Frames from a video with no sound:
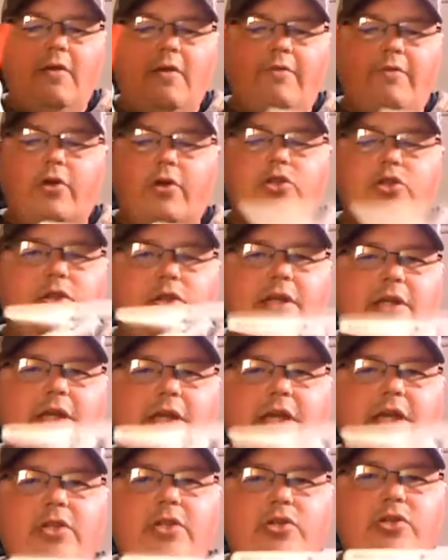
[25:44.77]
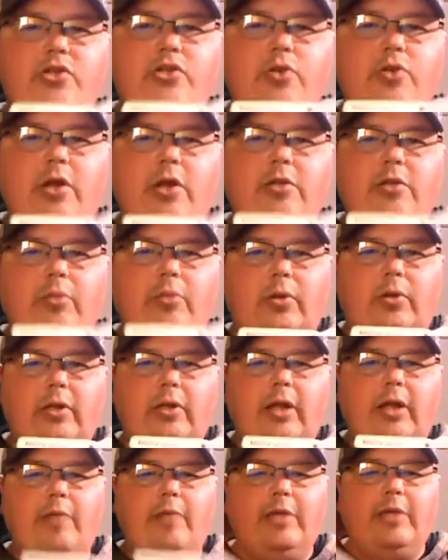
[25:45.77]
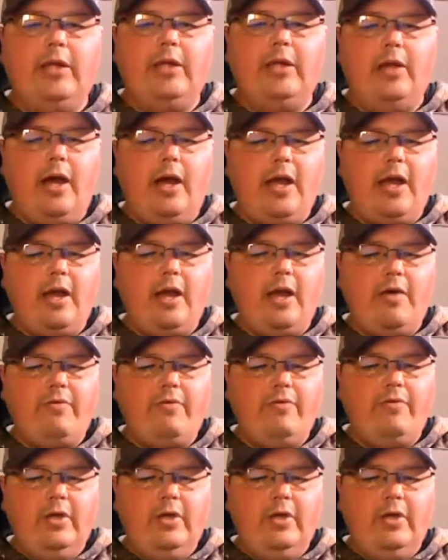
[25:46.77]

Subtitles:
virtually indestructible. I mean, I have